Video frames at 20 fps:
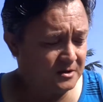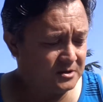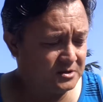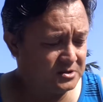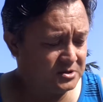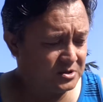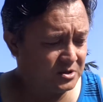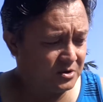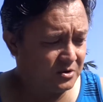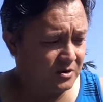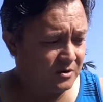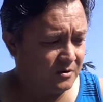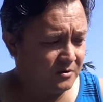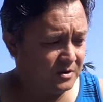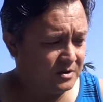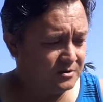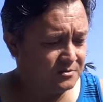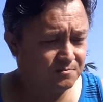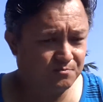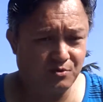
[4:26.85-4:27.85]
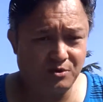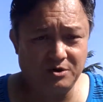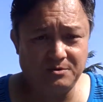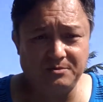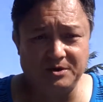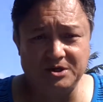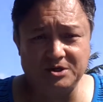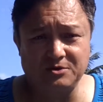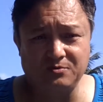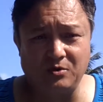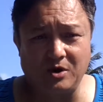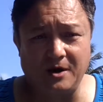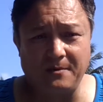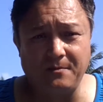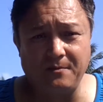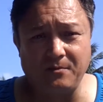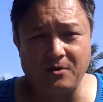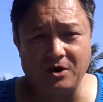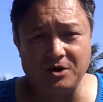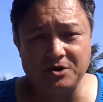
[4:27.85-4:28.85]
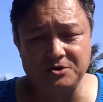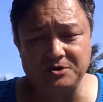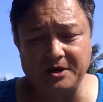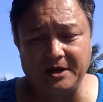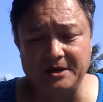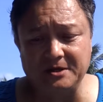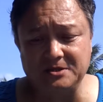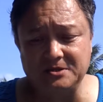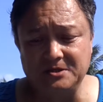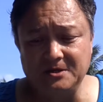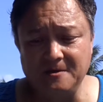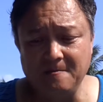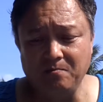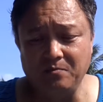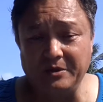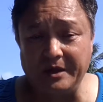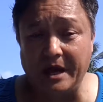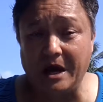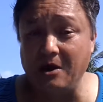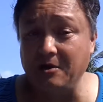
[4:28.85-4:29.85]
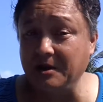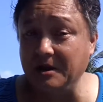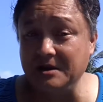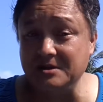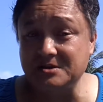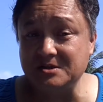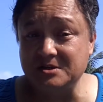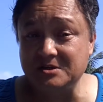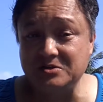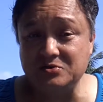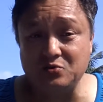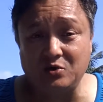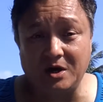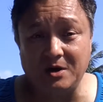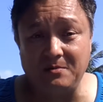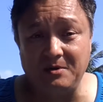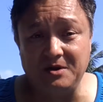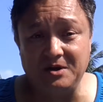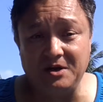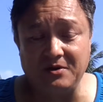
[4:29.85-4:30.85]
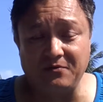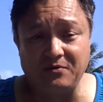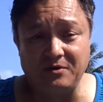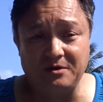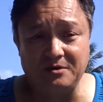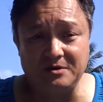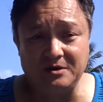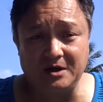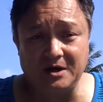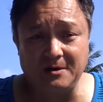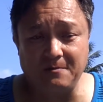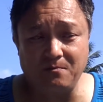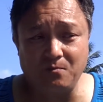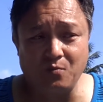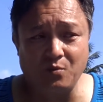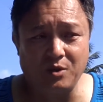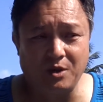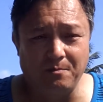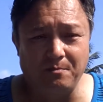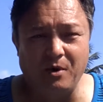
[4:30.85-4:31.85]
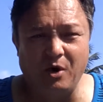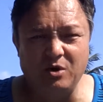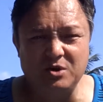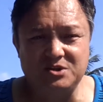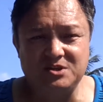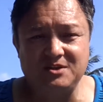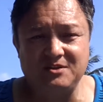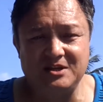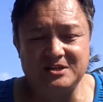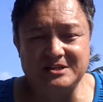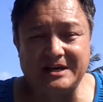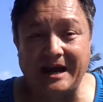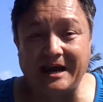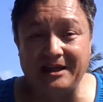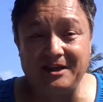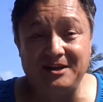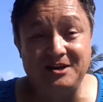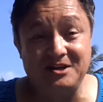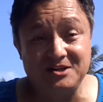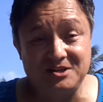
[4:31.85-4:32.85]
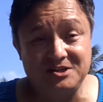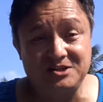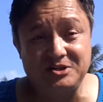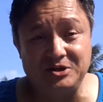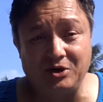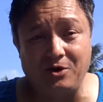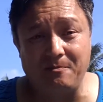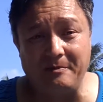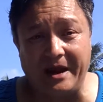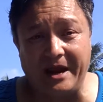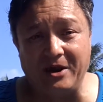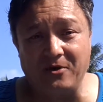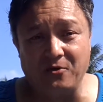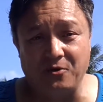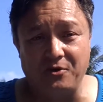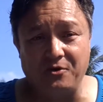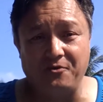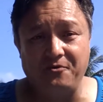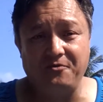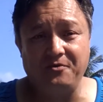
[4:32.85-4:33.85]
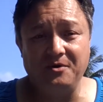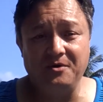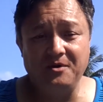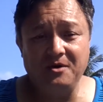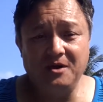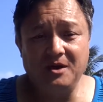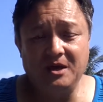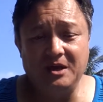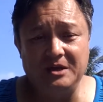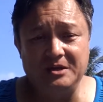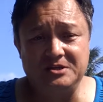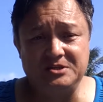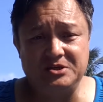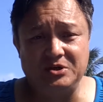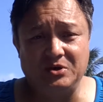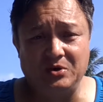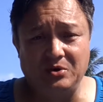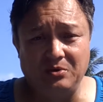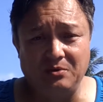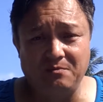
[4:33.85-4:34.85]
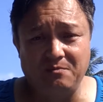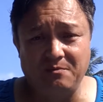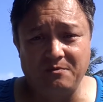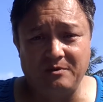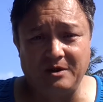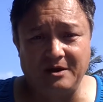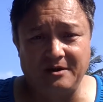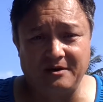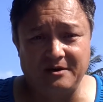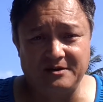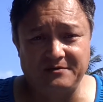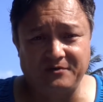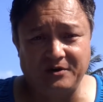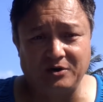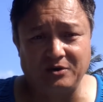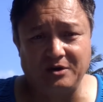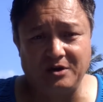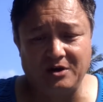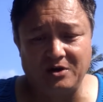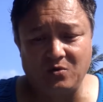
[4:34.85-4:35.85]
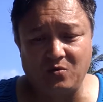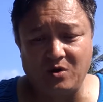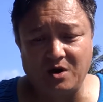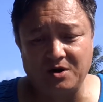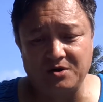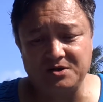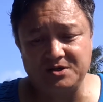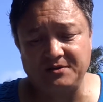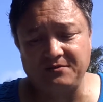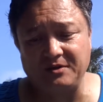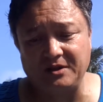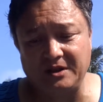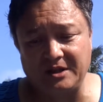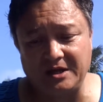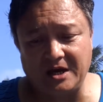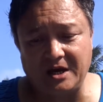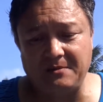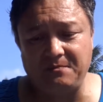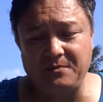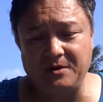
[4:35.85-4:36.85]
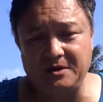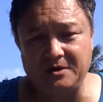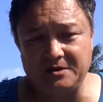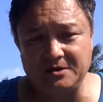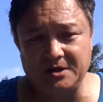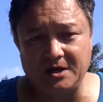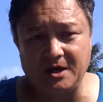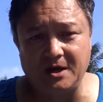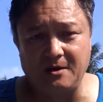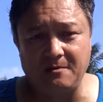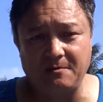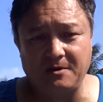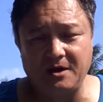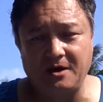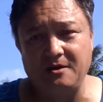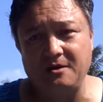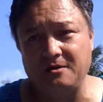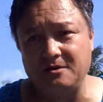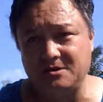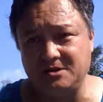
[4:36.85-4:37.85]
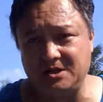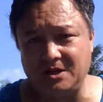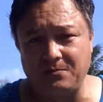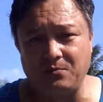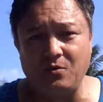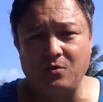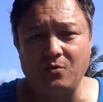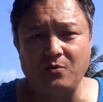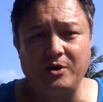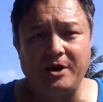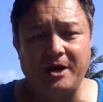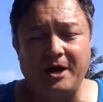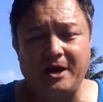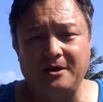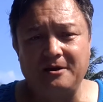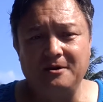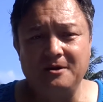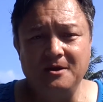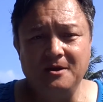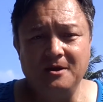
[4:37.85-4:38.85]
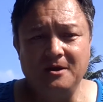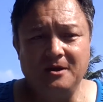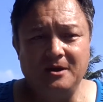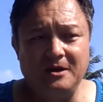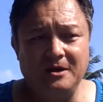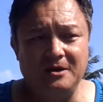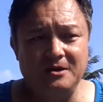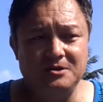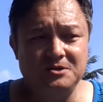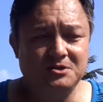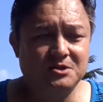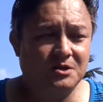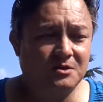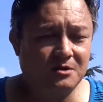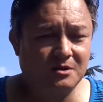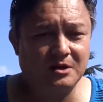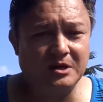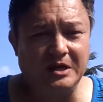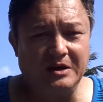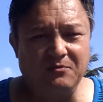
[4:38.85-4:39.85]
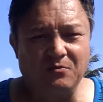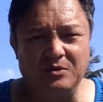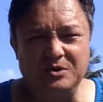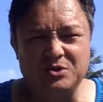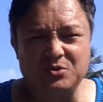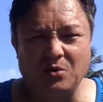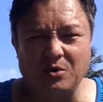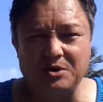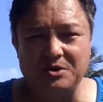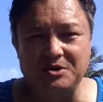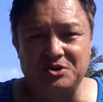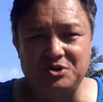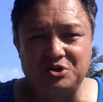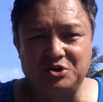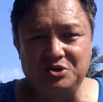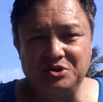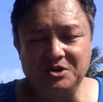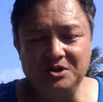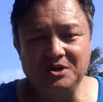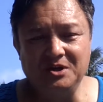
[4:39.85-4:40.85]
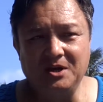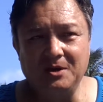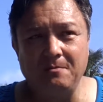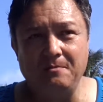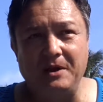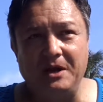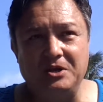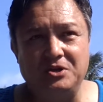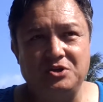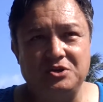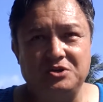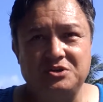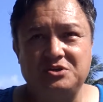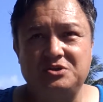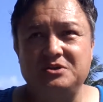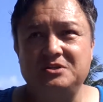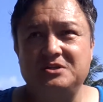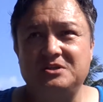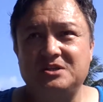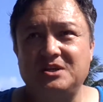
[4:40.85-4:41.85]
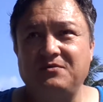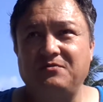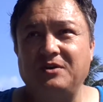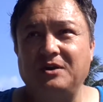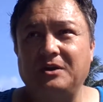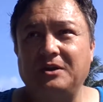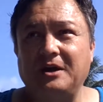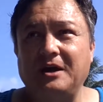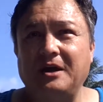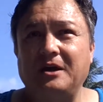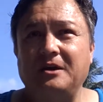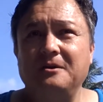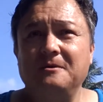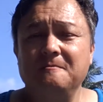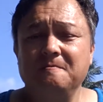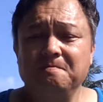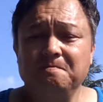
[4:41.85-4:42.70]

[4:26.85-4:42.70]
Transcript: So it's pretty much swamp and marshlands. Nowadays, this is quite a bit different. The most of this island is still mangrove. It's still fairly underwater, stuff like that, but kind of the tip where we're at is kind of resortish, beachish, and stuff like that.